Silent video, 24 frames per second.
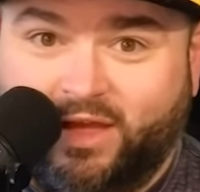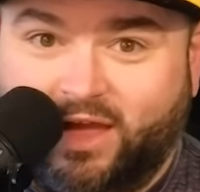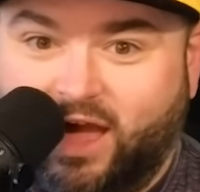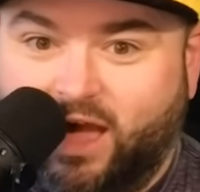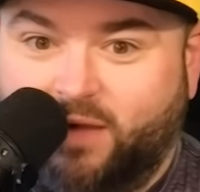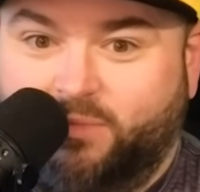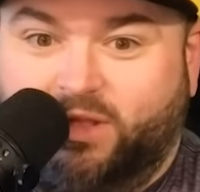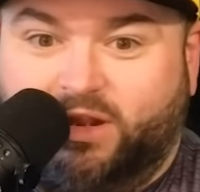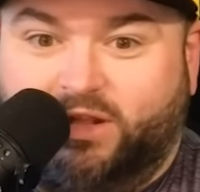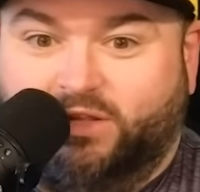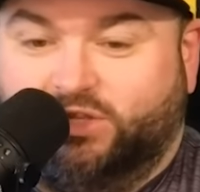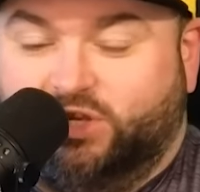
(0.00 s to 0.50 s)

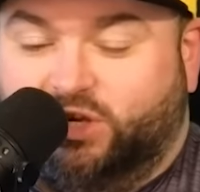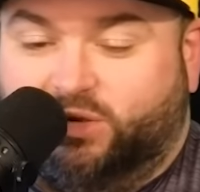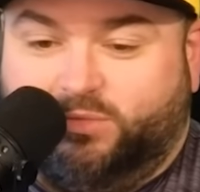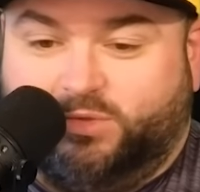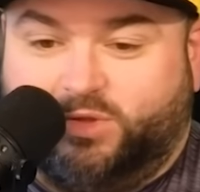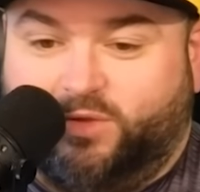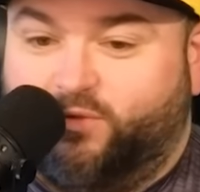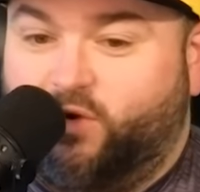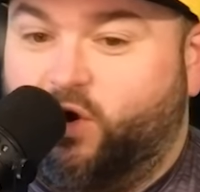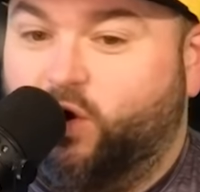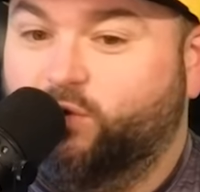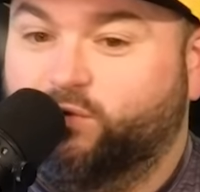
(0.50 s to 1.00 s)
I mean, in terms
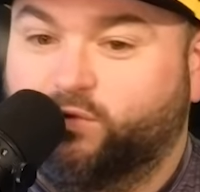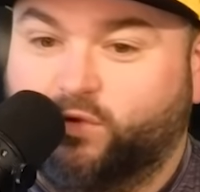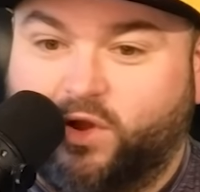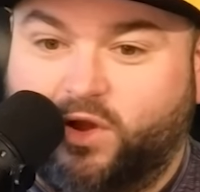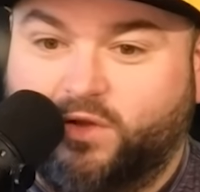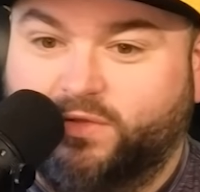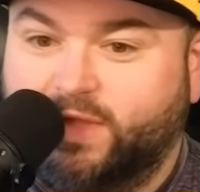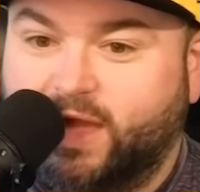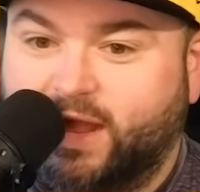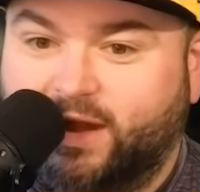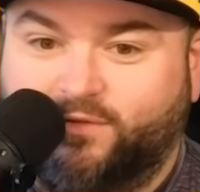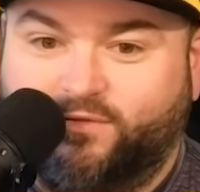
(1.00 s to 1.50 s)
of
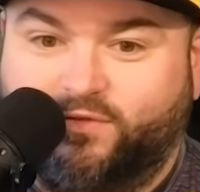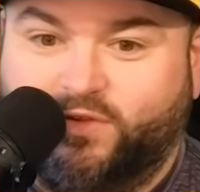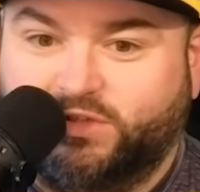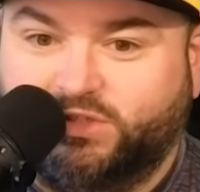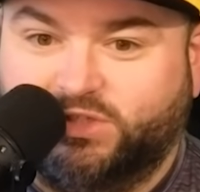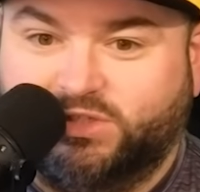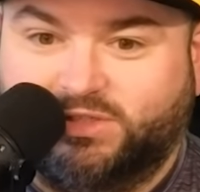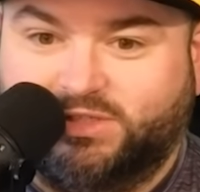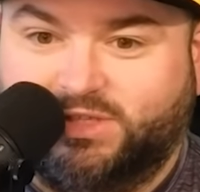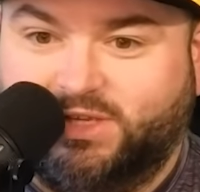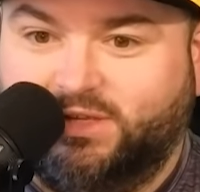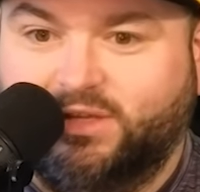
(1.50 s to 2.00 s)
overall net
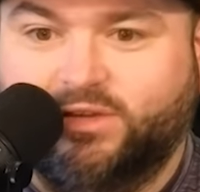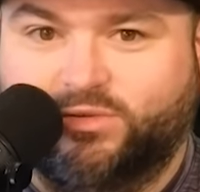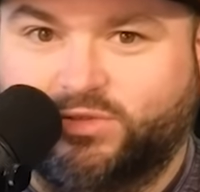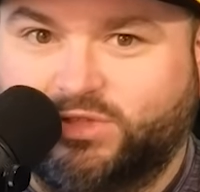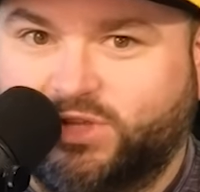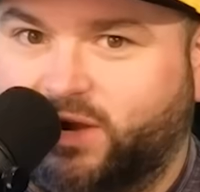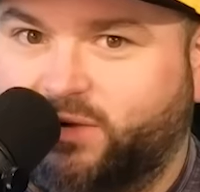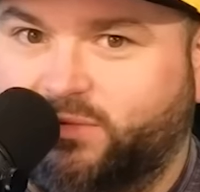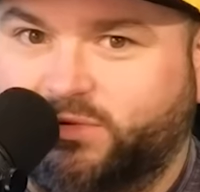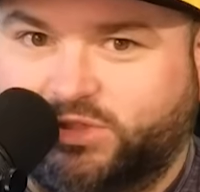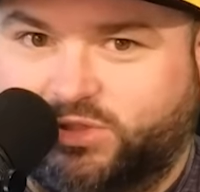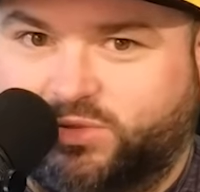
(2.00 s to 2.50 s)
efficiency,
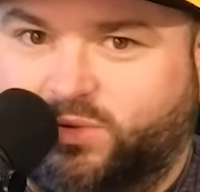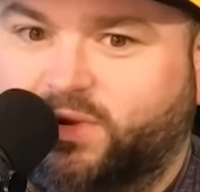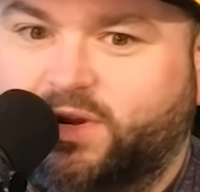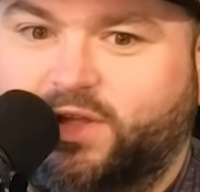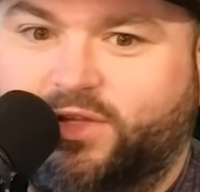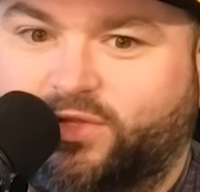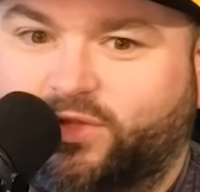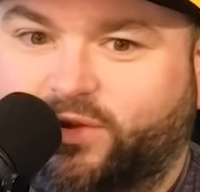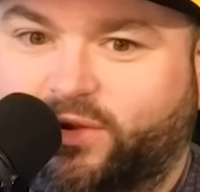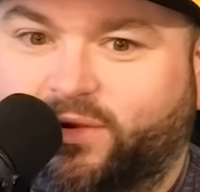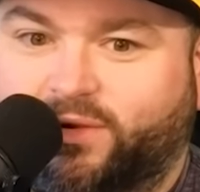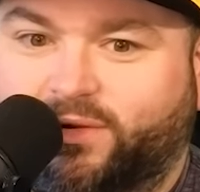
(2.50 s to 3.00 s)
Utah was
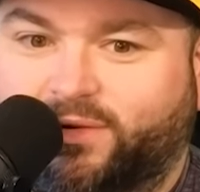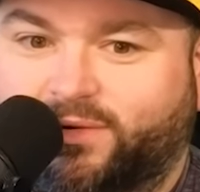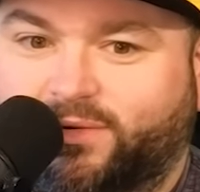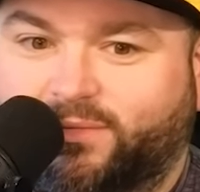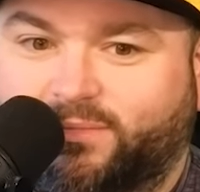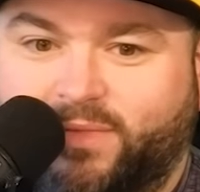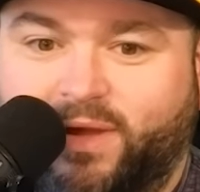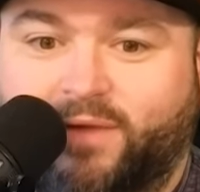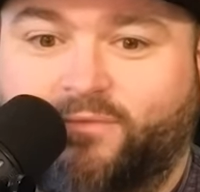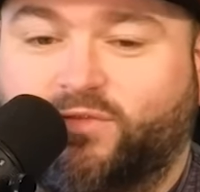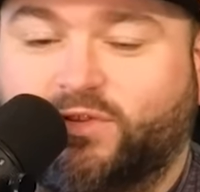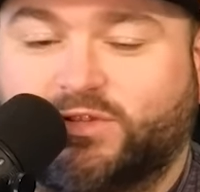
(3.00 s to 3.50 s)
23rd,
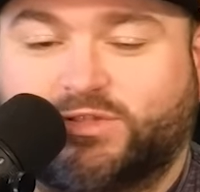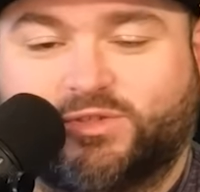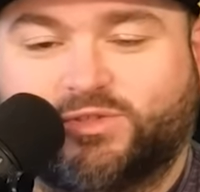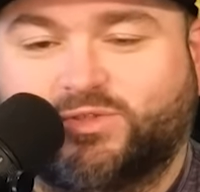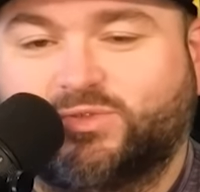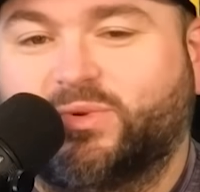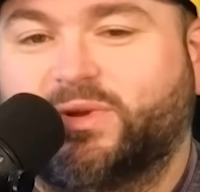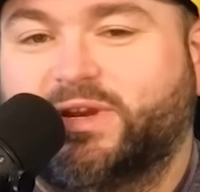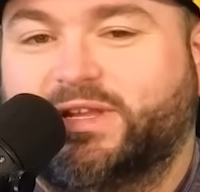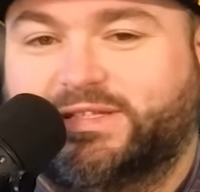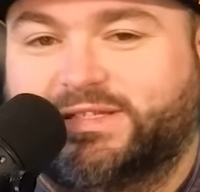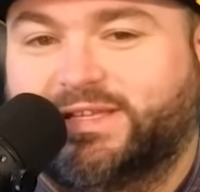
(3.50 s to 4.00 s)
Memphis was
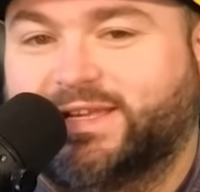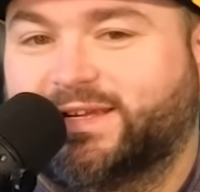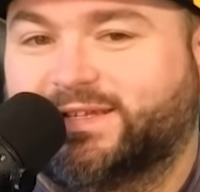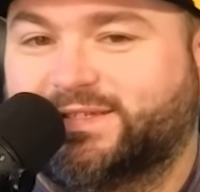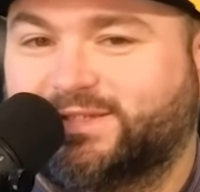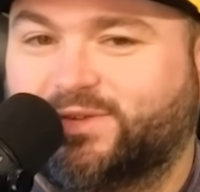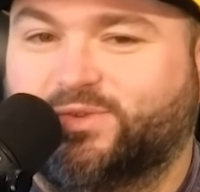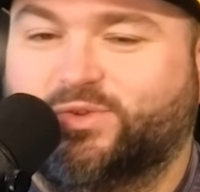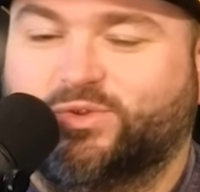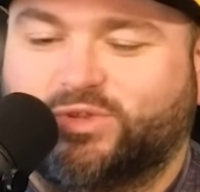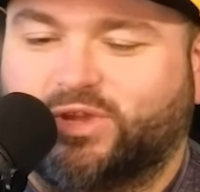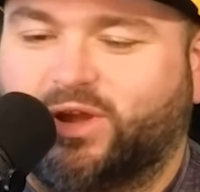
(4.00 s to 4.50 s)
26th.
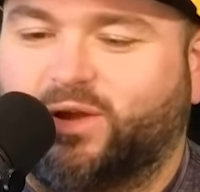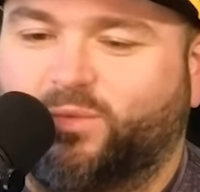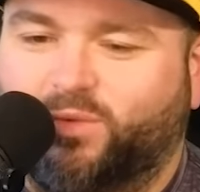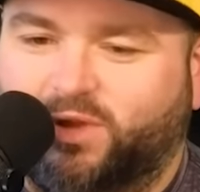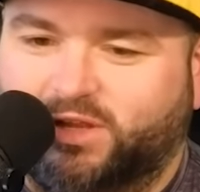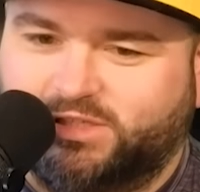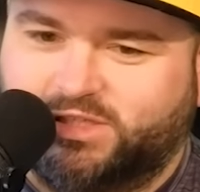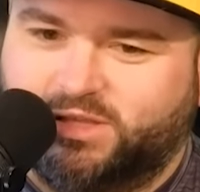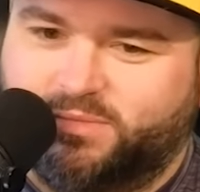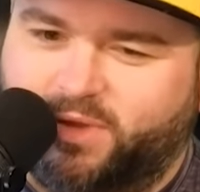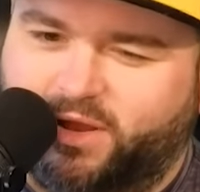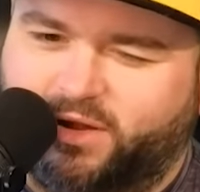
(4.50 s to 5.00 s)
So Utah
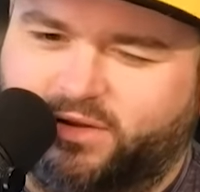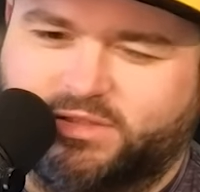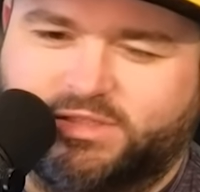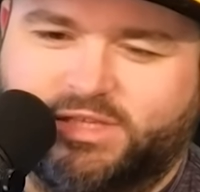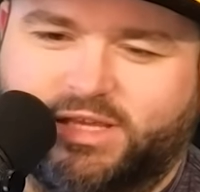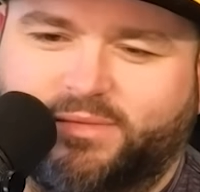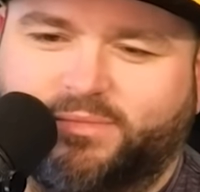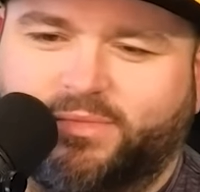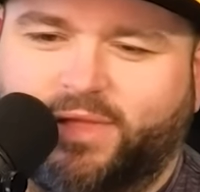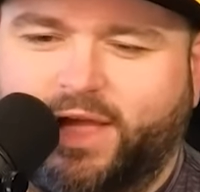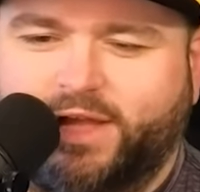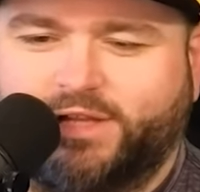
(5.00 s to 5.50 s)
was the better
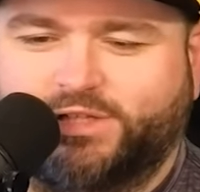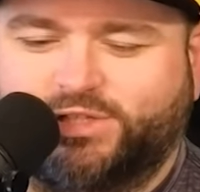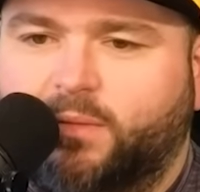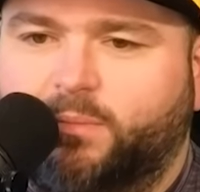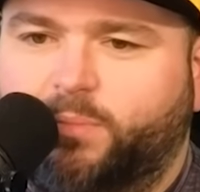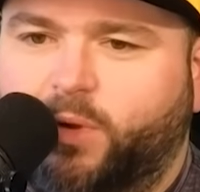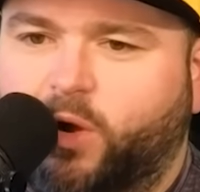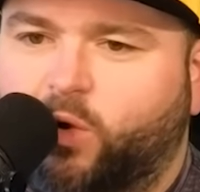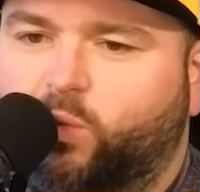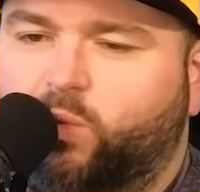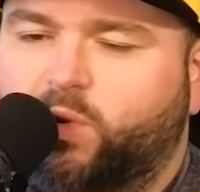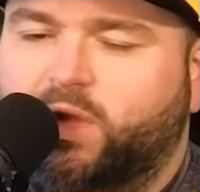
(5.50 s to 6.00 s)
team last
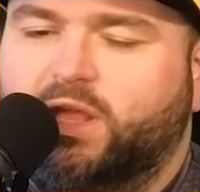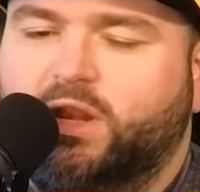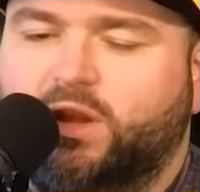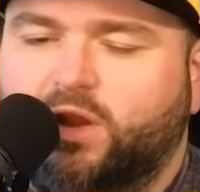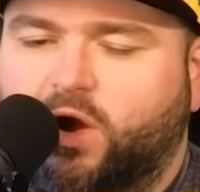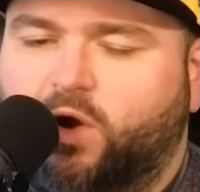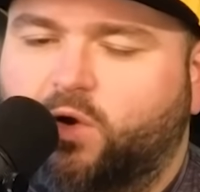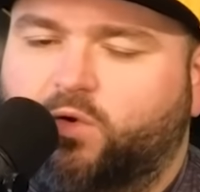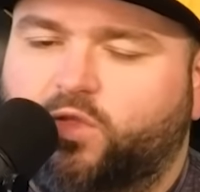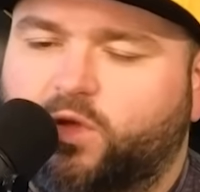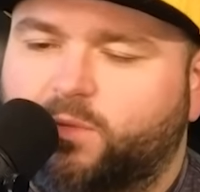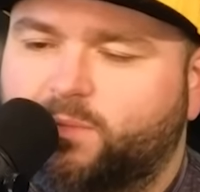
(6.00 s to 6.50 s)
year. But we
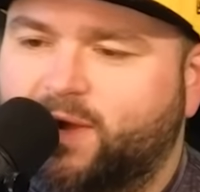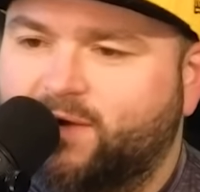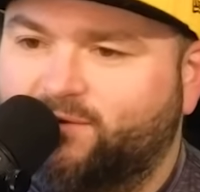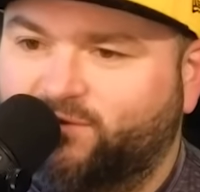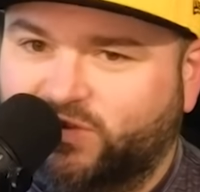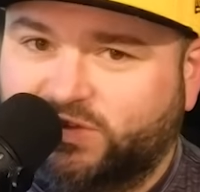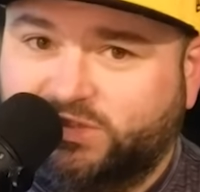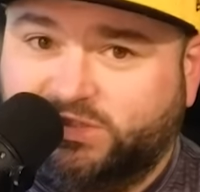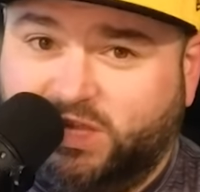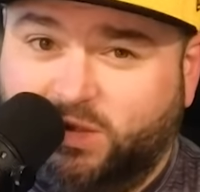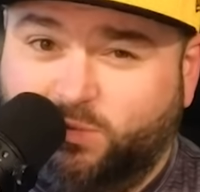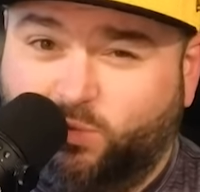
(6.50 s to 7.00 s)
know the
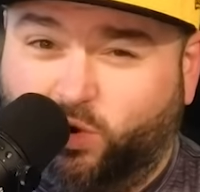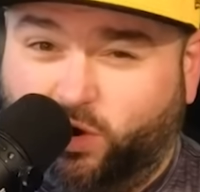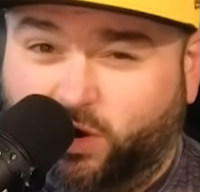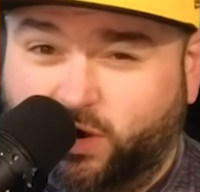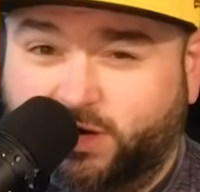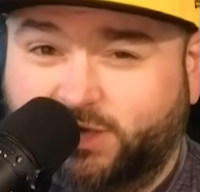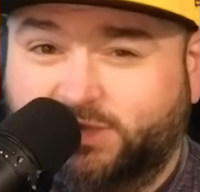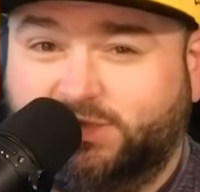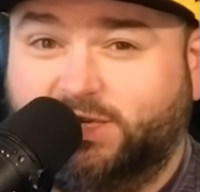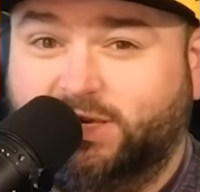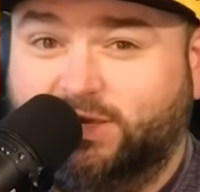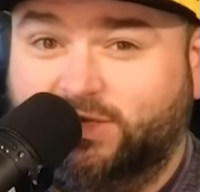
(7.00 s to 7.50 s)
Memphis team we're
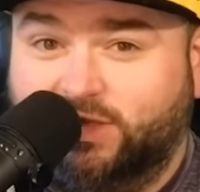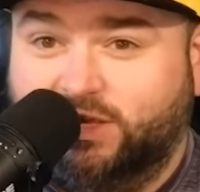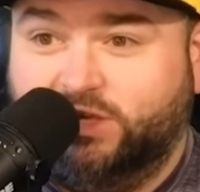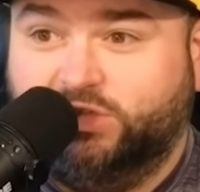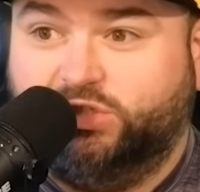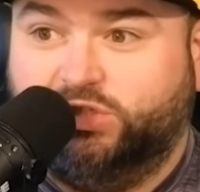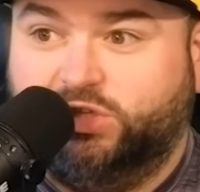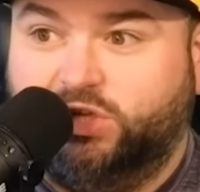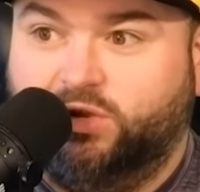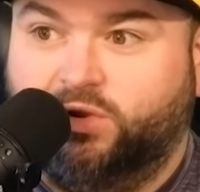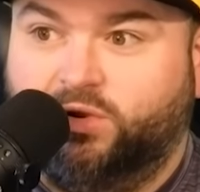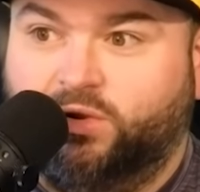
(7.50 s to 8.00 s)
going to see
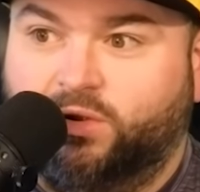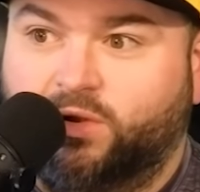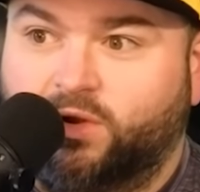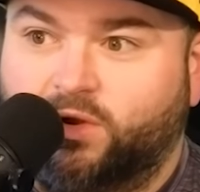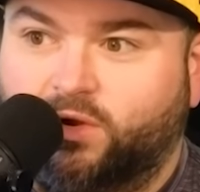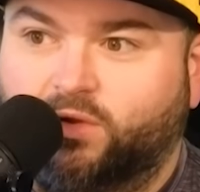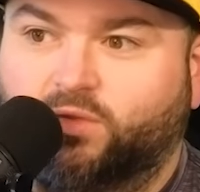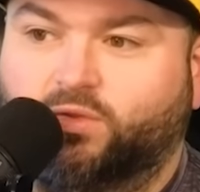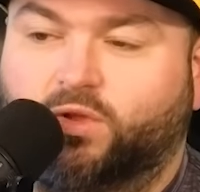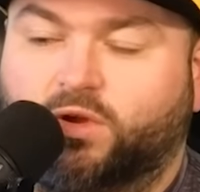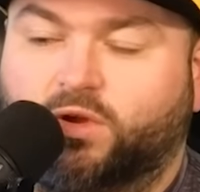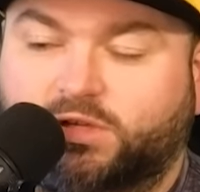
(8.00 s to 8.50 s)
this year
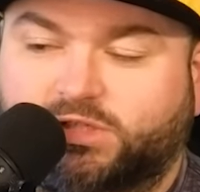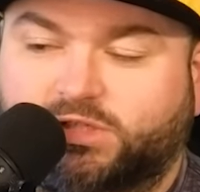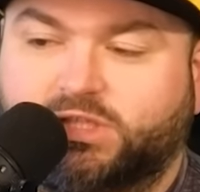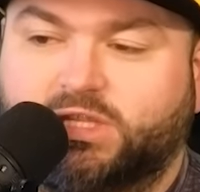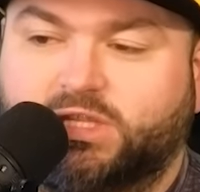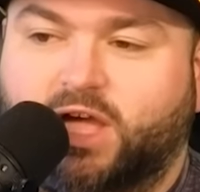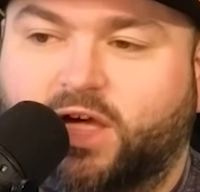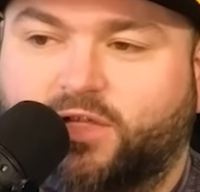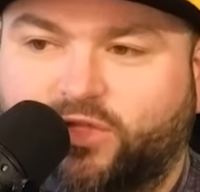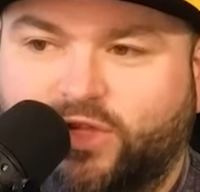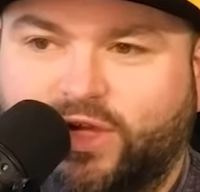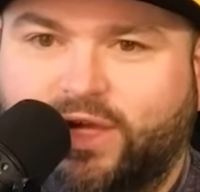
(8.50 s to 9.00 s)
looks nothing